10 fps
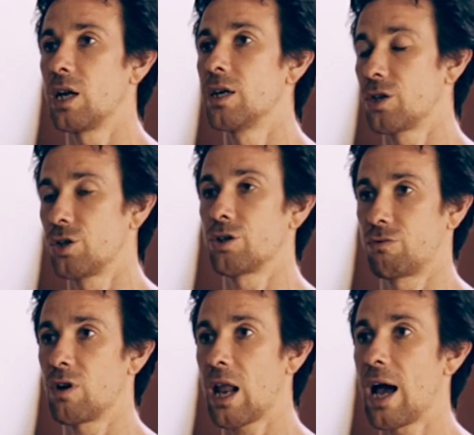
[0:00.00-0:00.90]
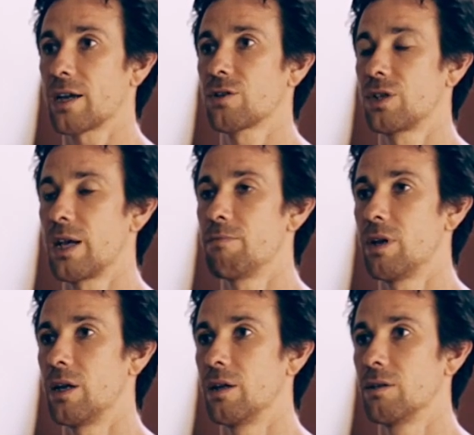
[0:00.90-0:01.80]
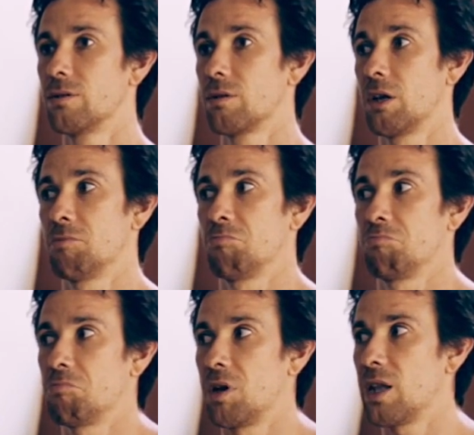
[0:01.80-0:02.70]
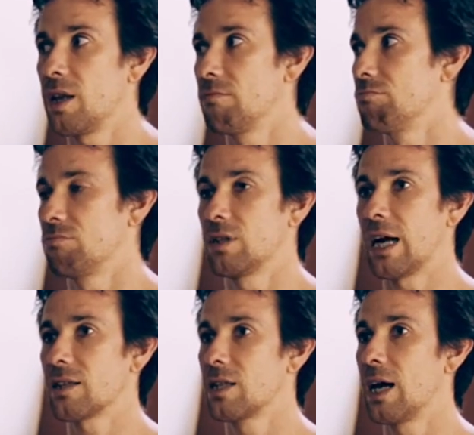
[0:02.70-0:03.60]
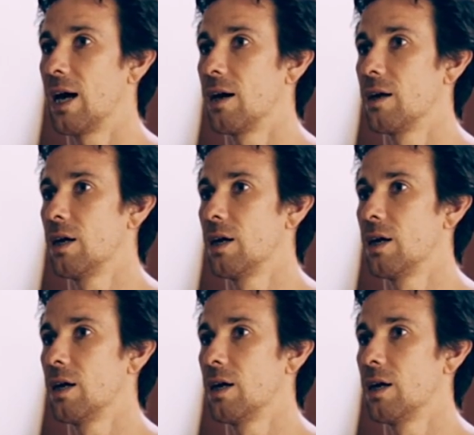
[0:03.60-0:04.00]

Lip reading: learn to just relax for 10 minutes. And then that's that.